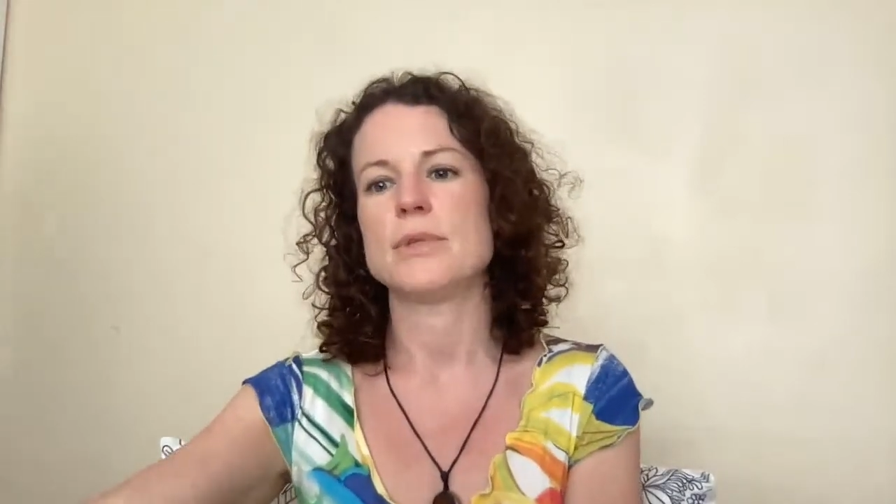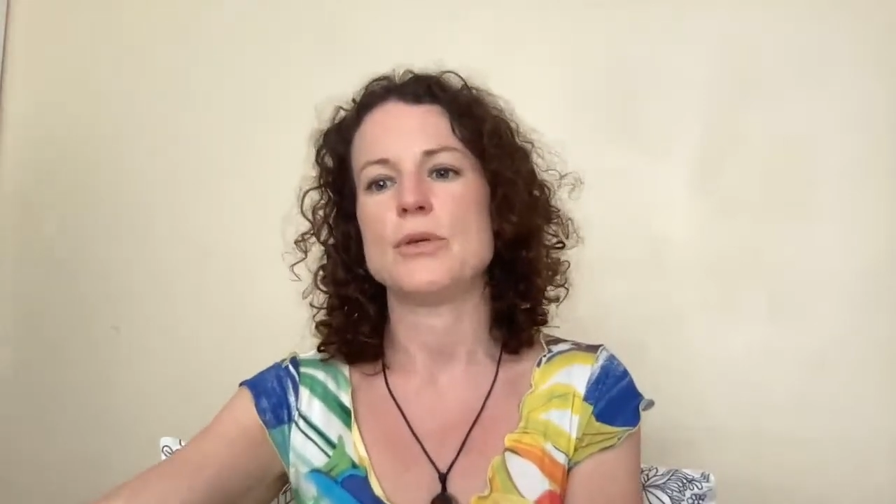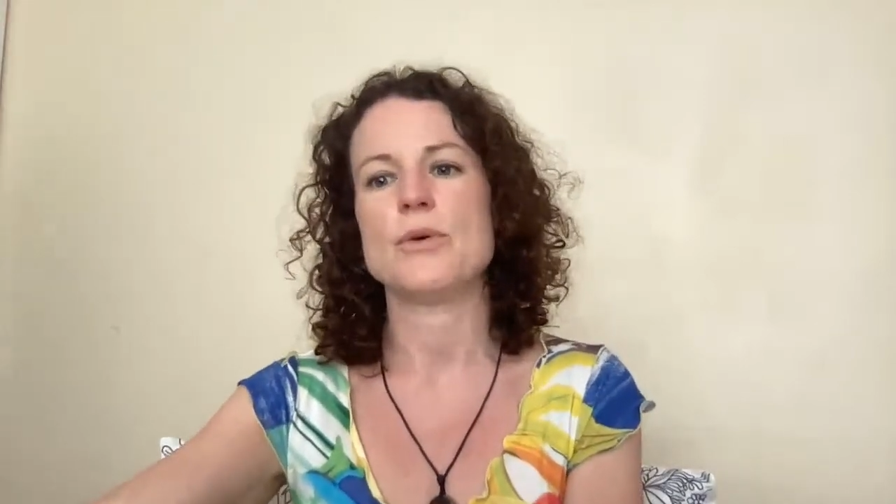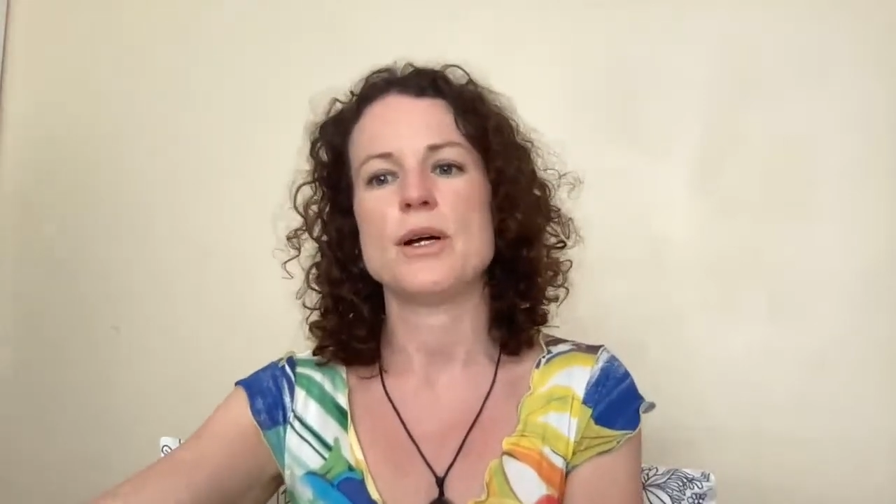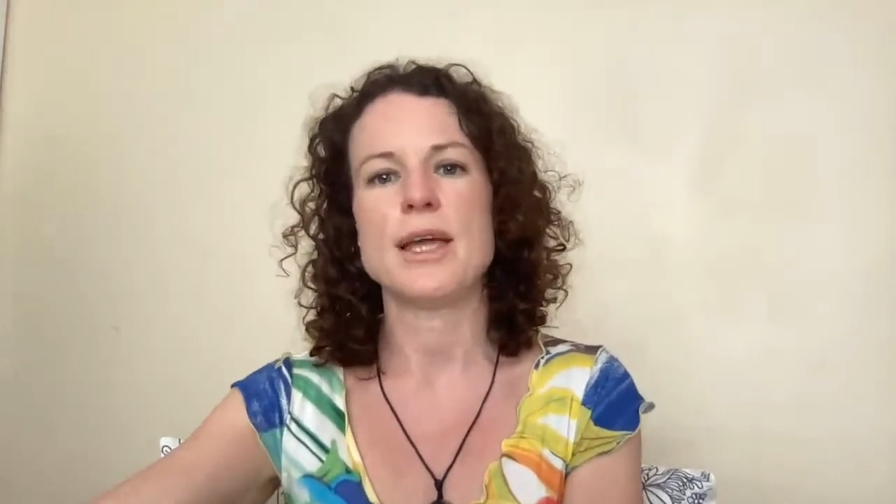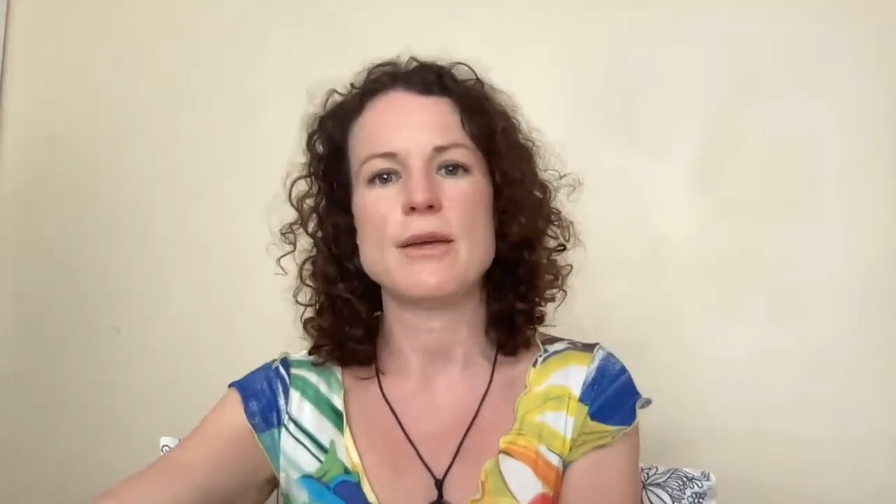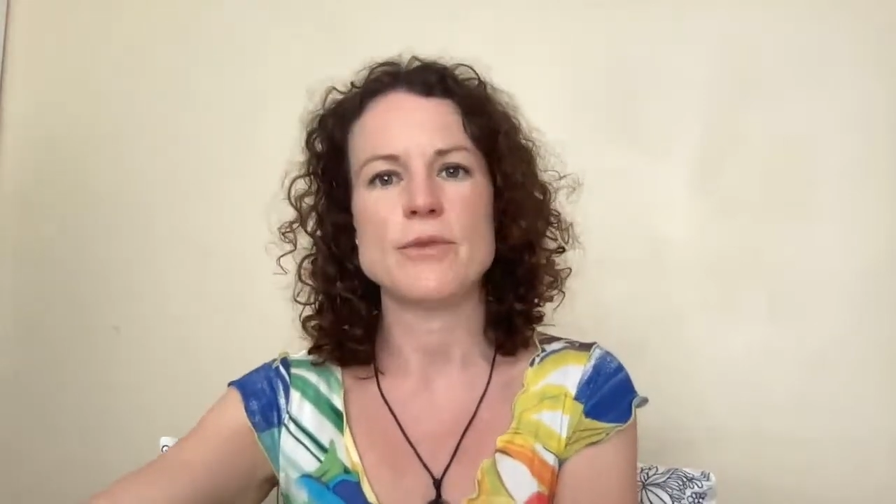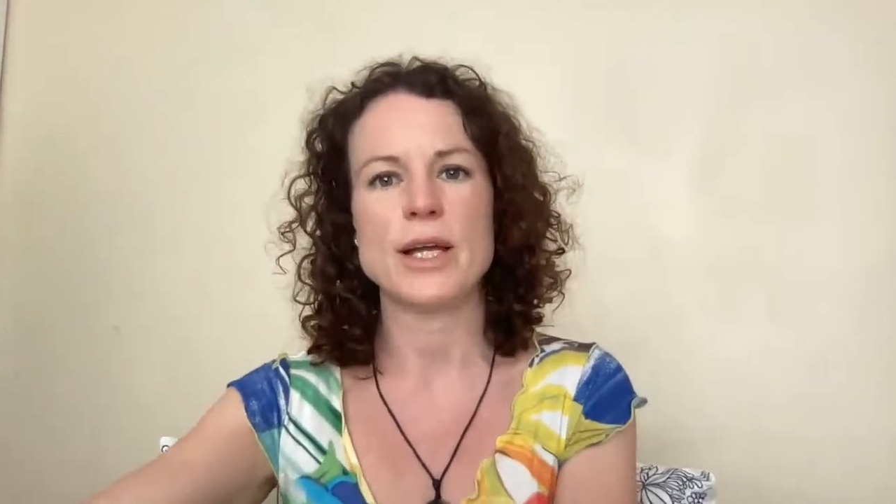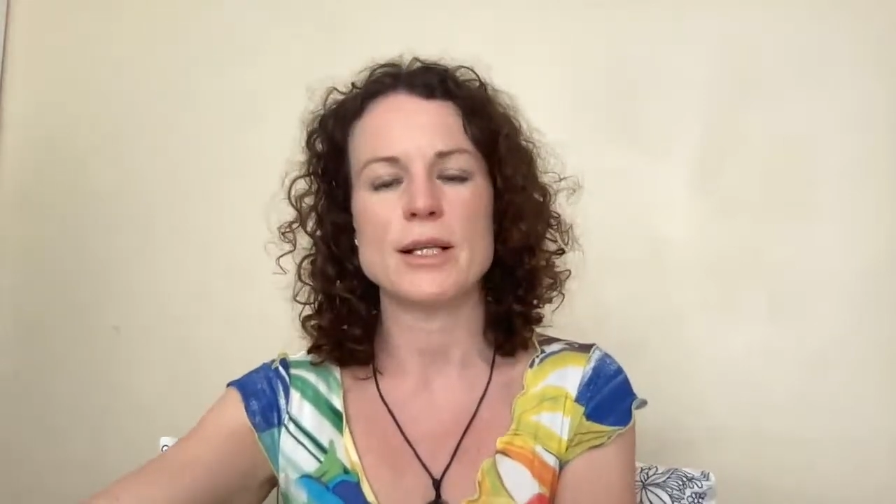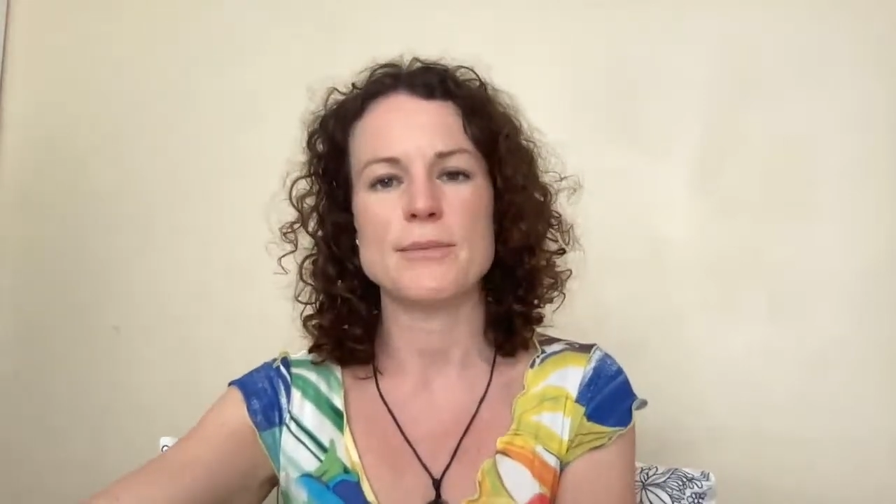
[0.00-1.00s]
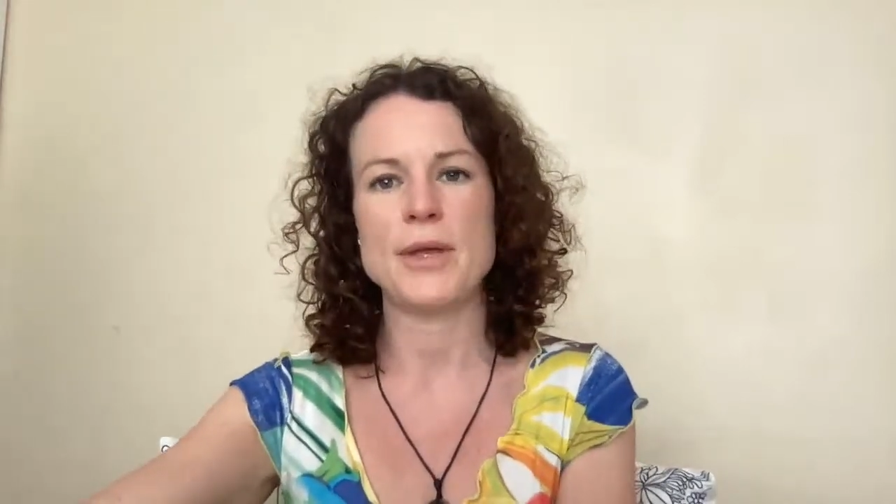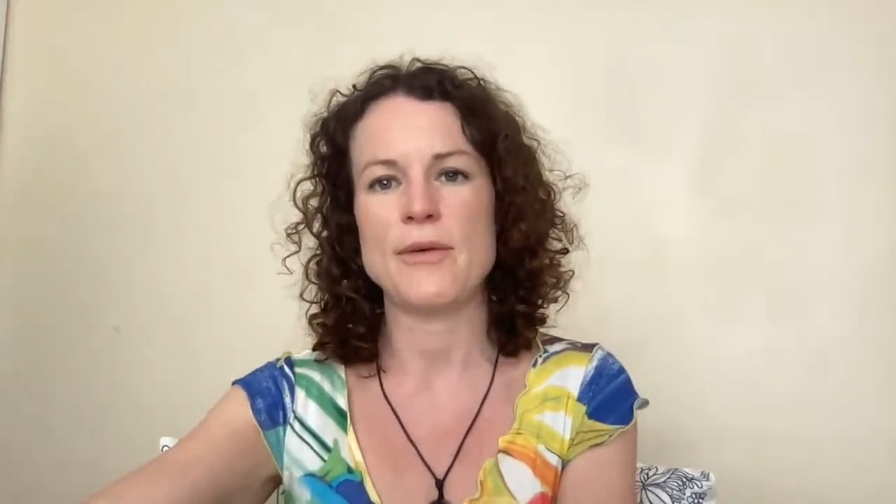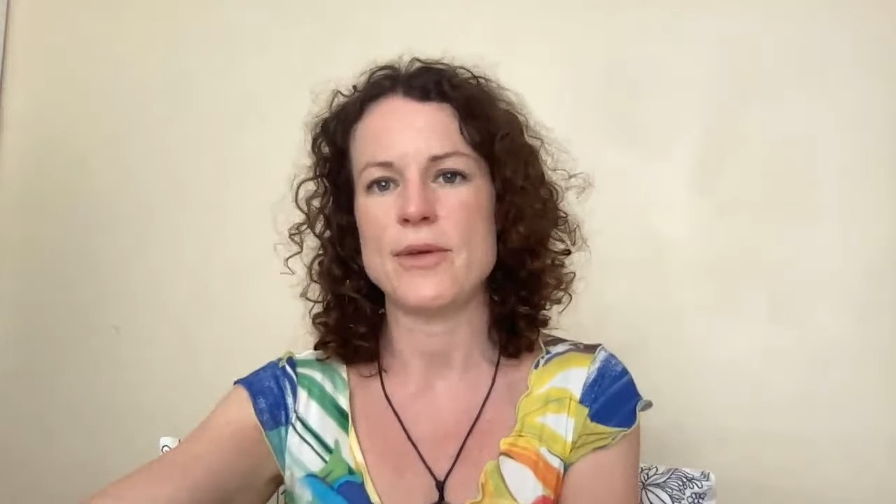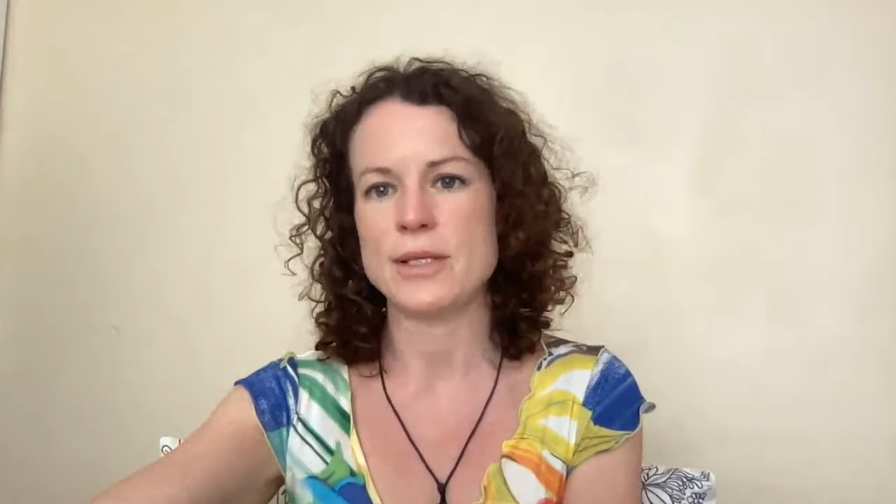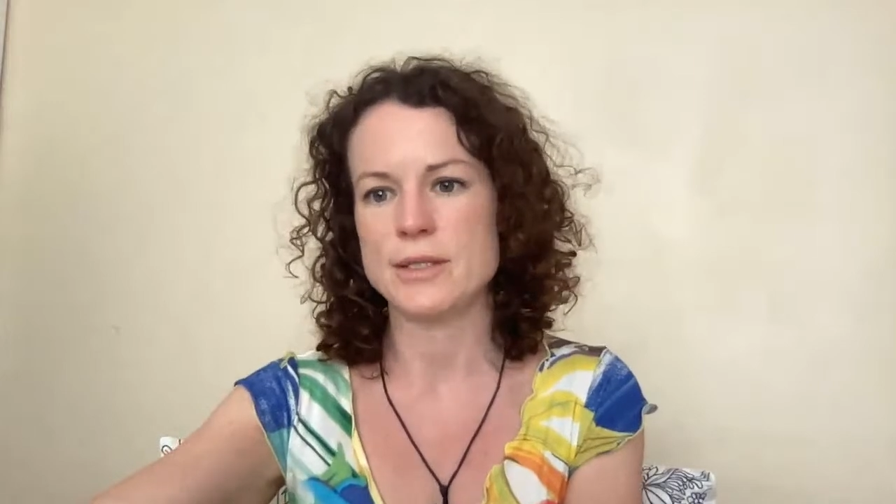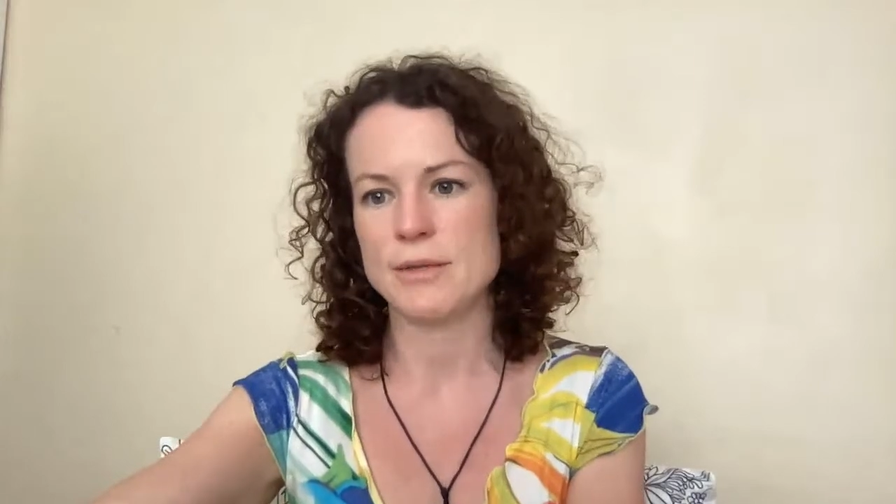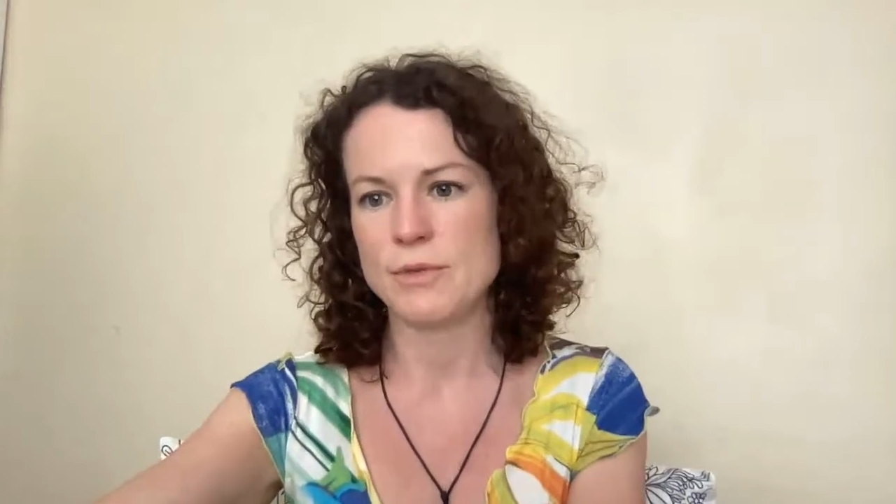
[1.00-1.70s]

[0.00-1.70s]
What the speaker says: But you are getting regular periods,